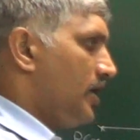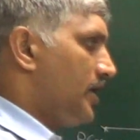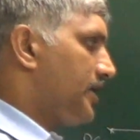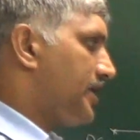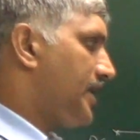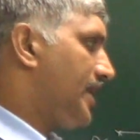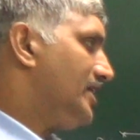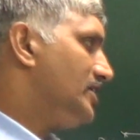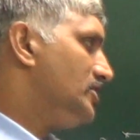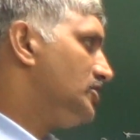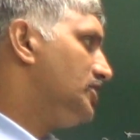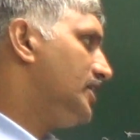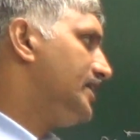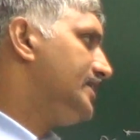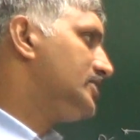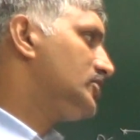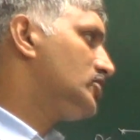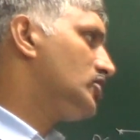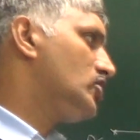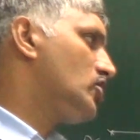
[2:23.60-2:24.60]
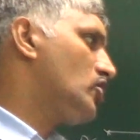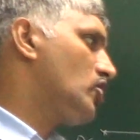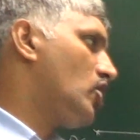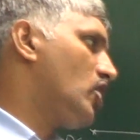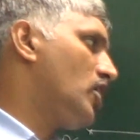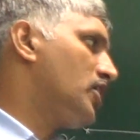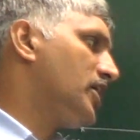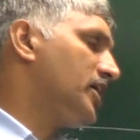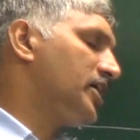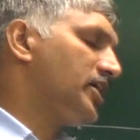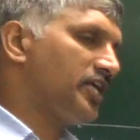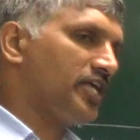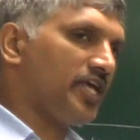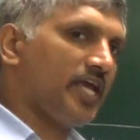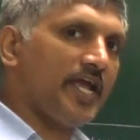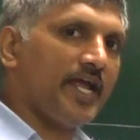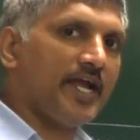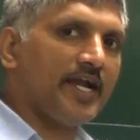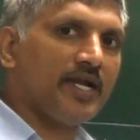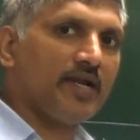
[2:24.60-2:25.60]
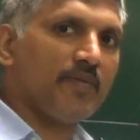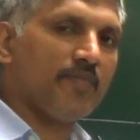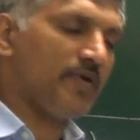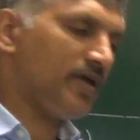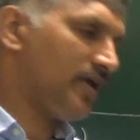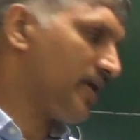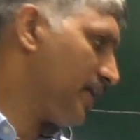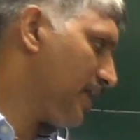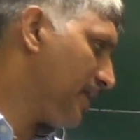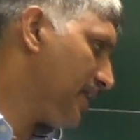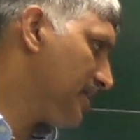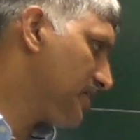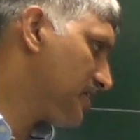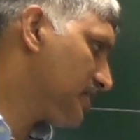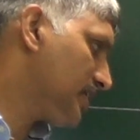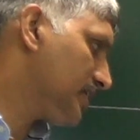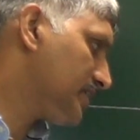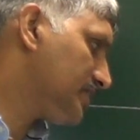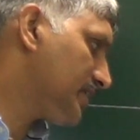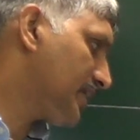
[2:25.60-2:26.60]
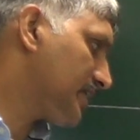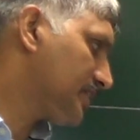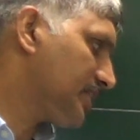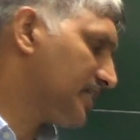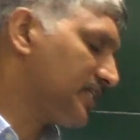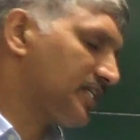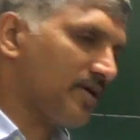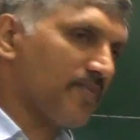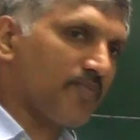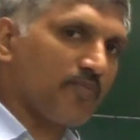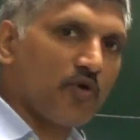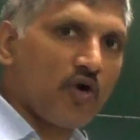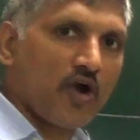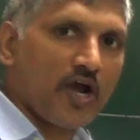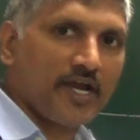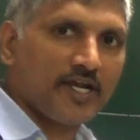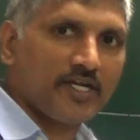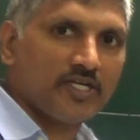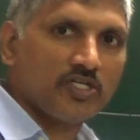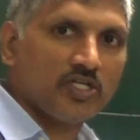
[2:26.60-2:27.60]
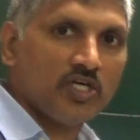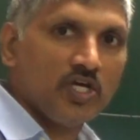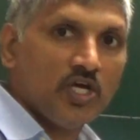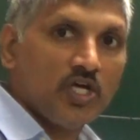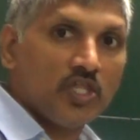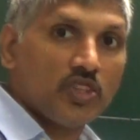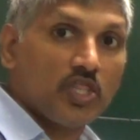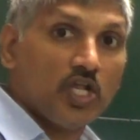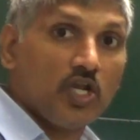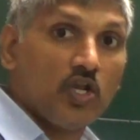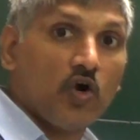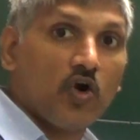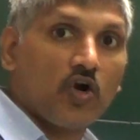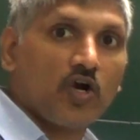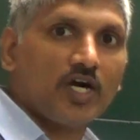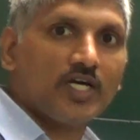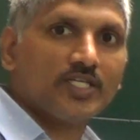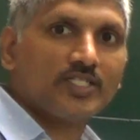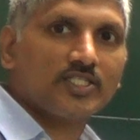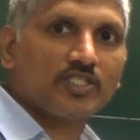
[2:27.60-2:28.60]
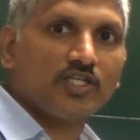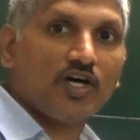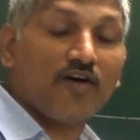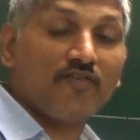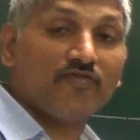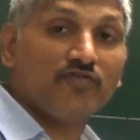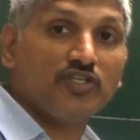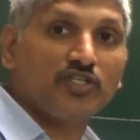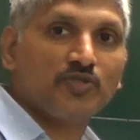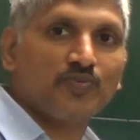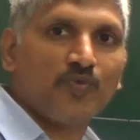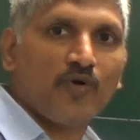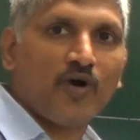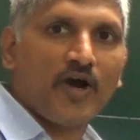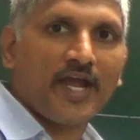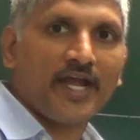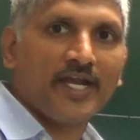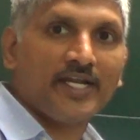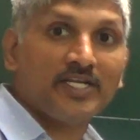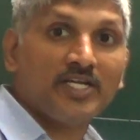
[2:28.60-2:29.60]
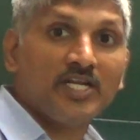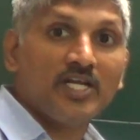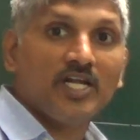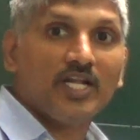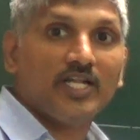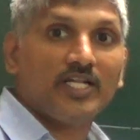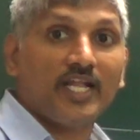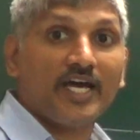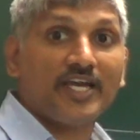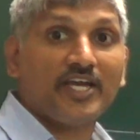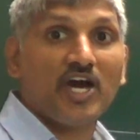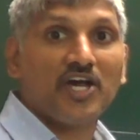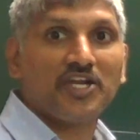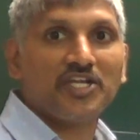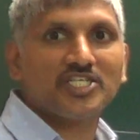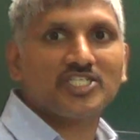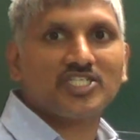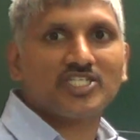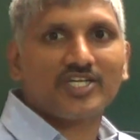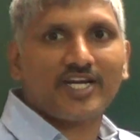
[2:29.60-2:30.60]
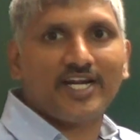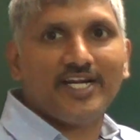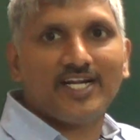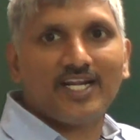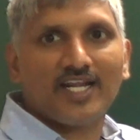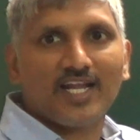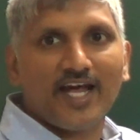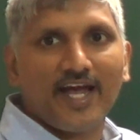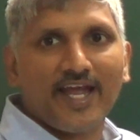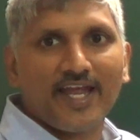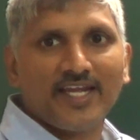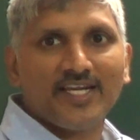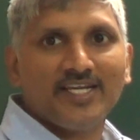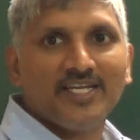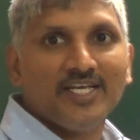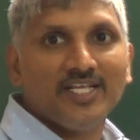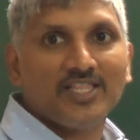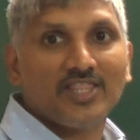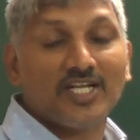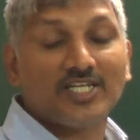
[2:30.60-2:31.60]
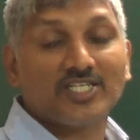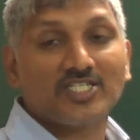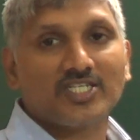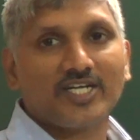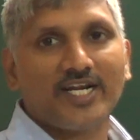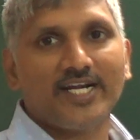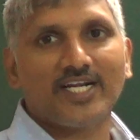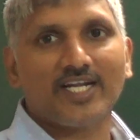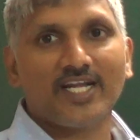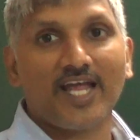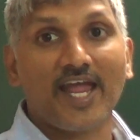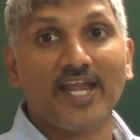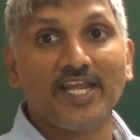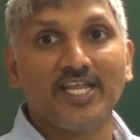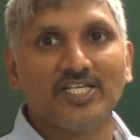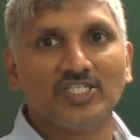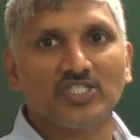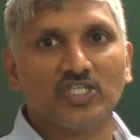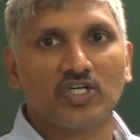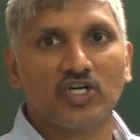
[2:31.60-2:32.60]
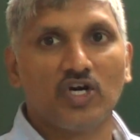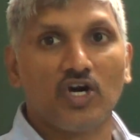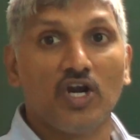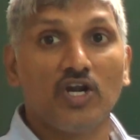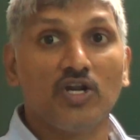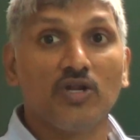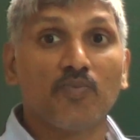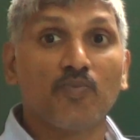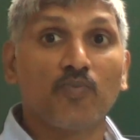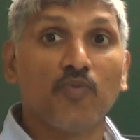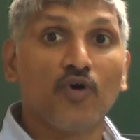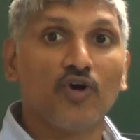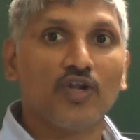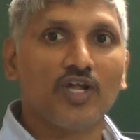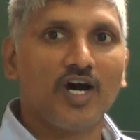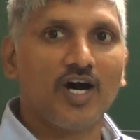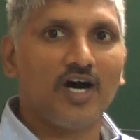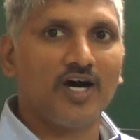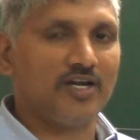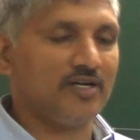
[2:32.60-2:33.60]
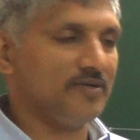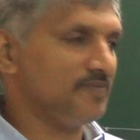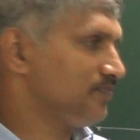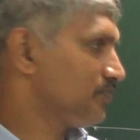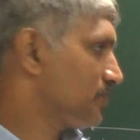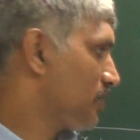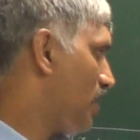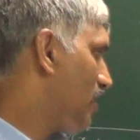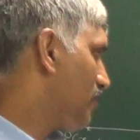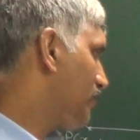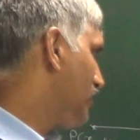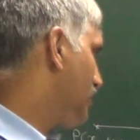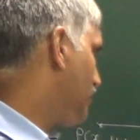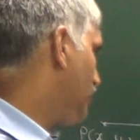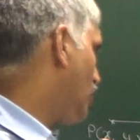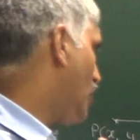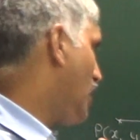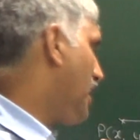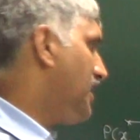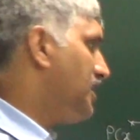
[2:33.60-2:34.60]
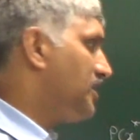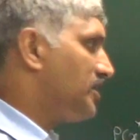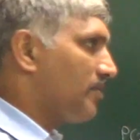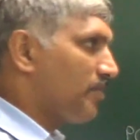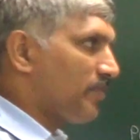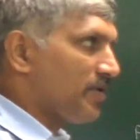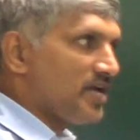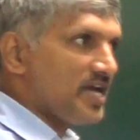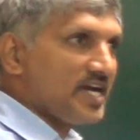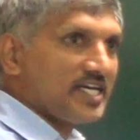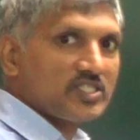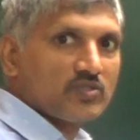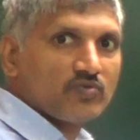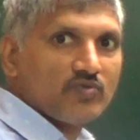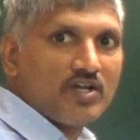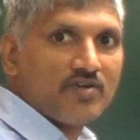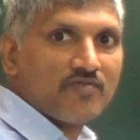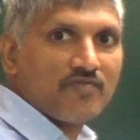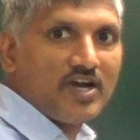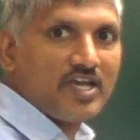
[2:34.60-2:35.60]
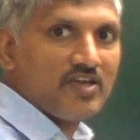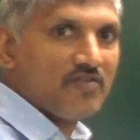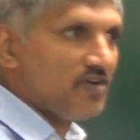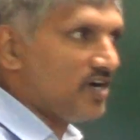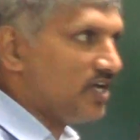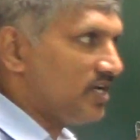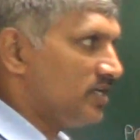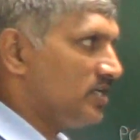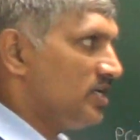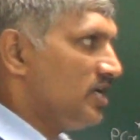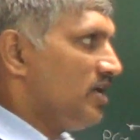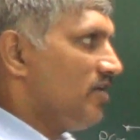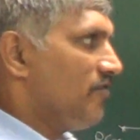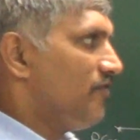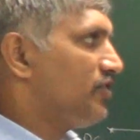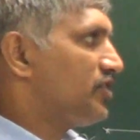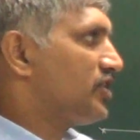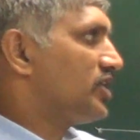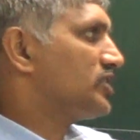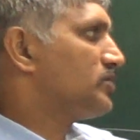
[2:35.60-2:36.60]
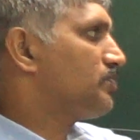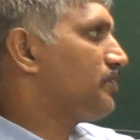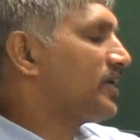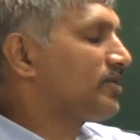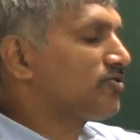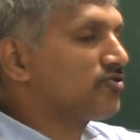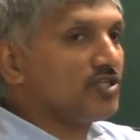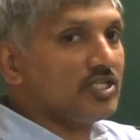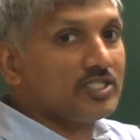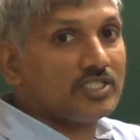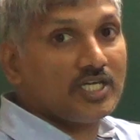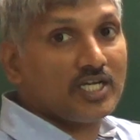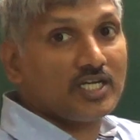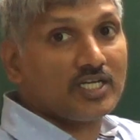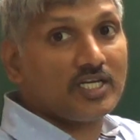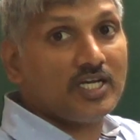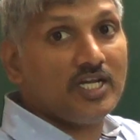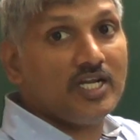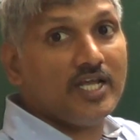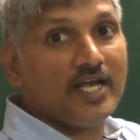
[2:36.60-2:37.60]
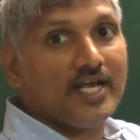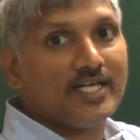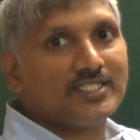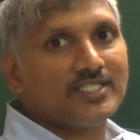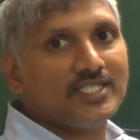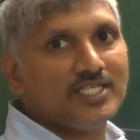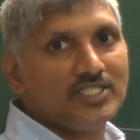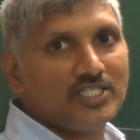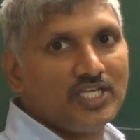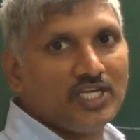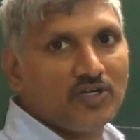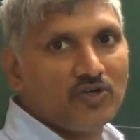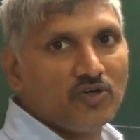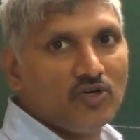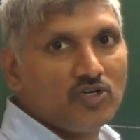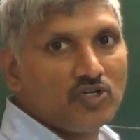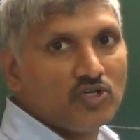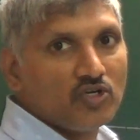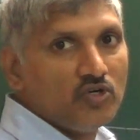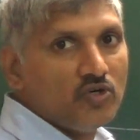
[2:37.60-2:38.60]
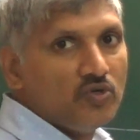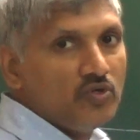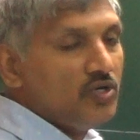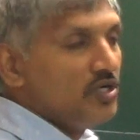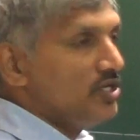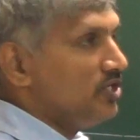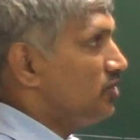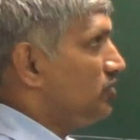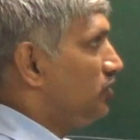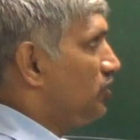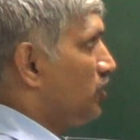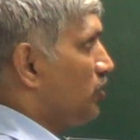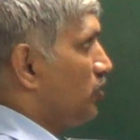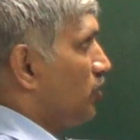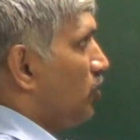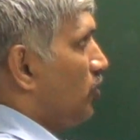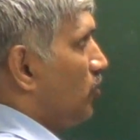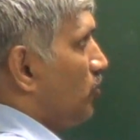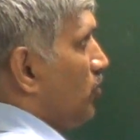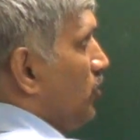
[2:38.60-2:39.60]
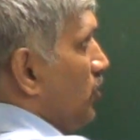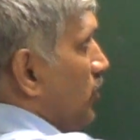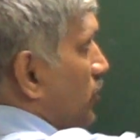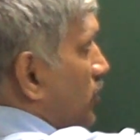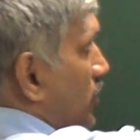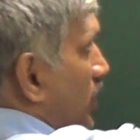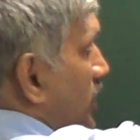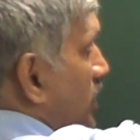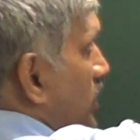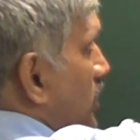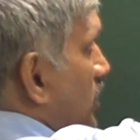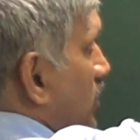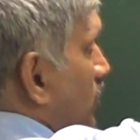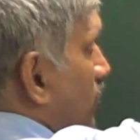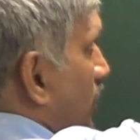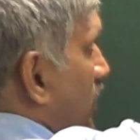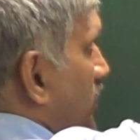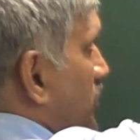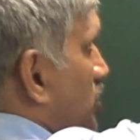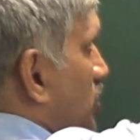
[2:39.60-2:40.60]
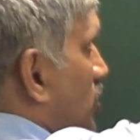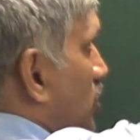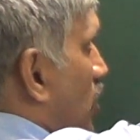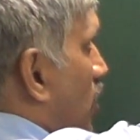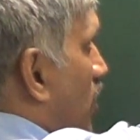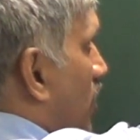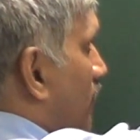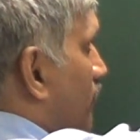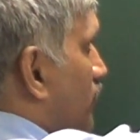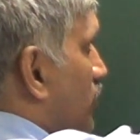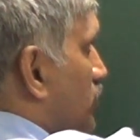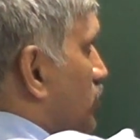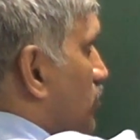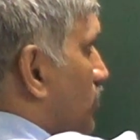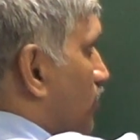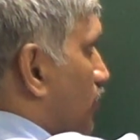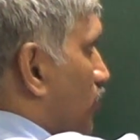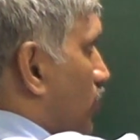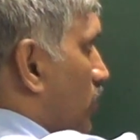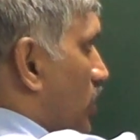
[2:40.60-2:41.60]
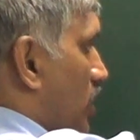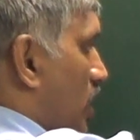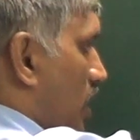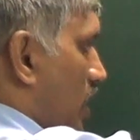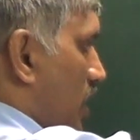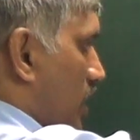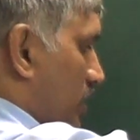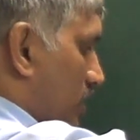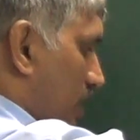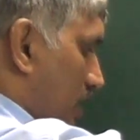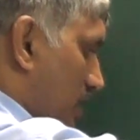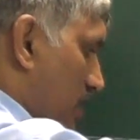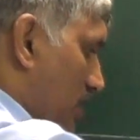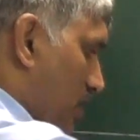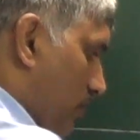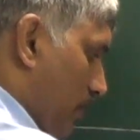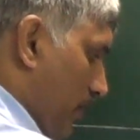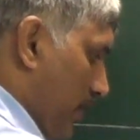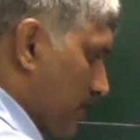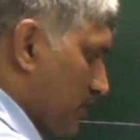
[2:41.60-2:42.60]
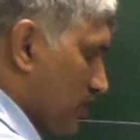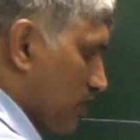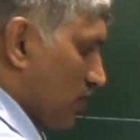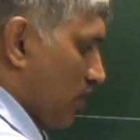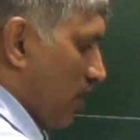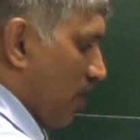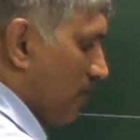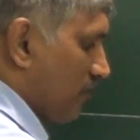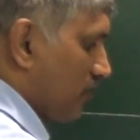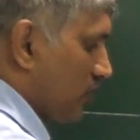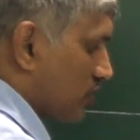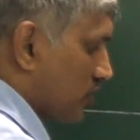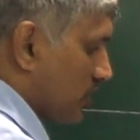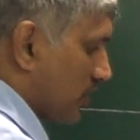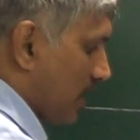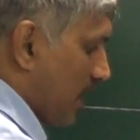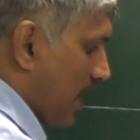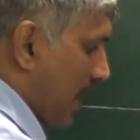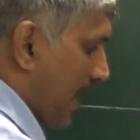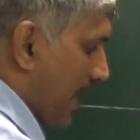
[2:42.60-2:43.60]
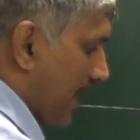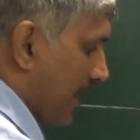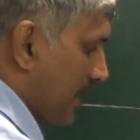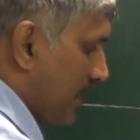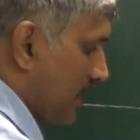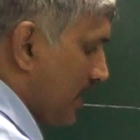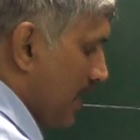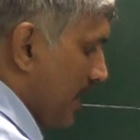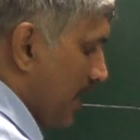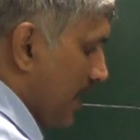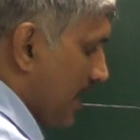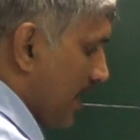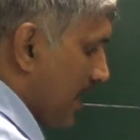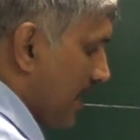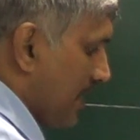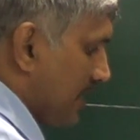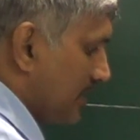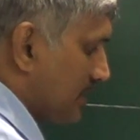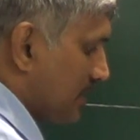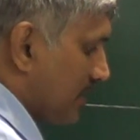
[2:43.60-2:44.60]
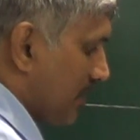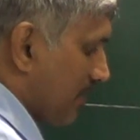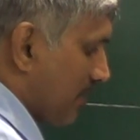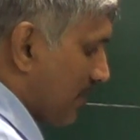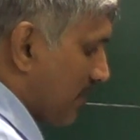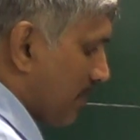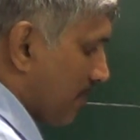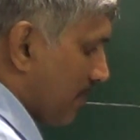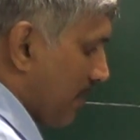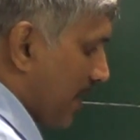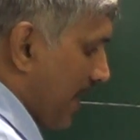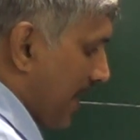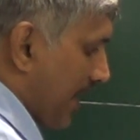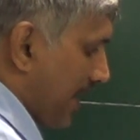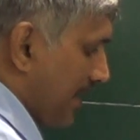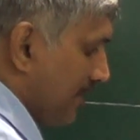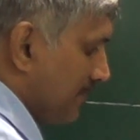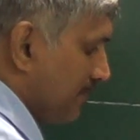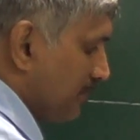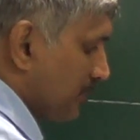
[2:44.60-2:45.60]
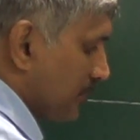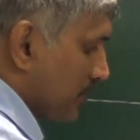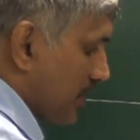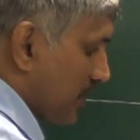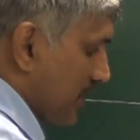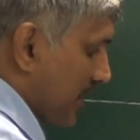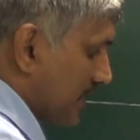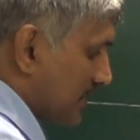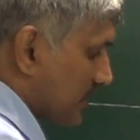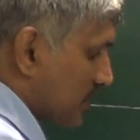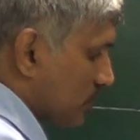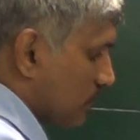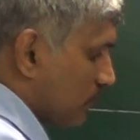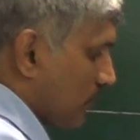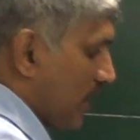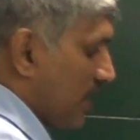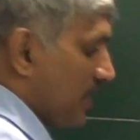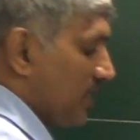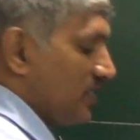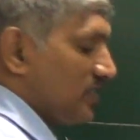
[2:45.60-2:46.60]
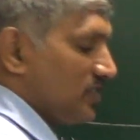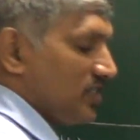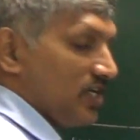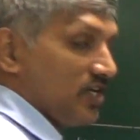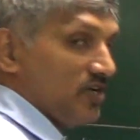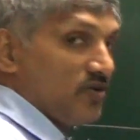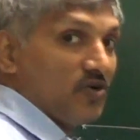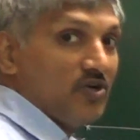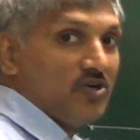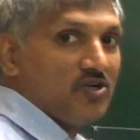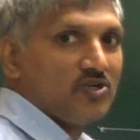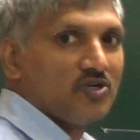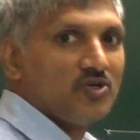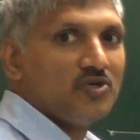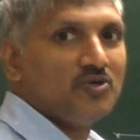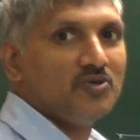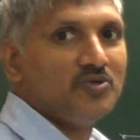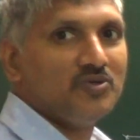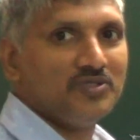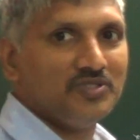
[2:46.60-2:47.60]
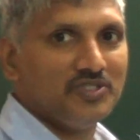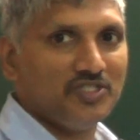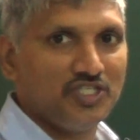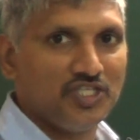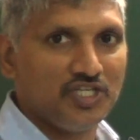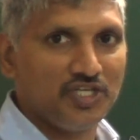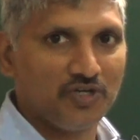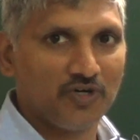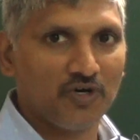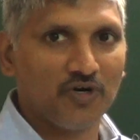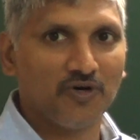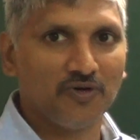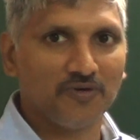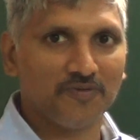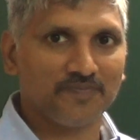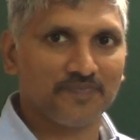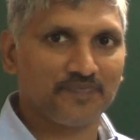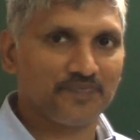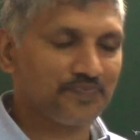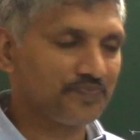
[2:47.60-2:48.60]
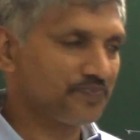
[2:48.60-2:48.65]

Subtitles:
Tangents drawn at A and B intersect at a point. The locus of this point lie on a straight line. That straight line is called polar of a point P x1 y1 with respect to the circle S is equal to 0. The equation of this polar, the equation of this line is given by S1 is equal to 0.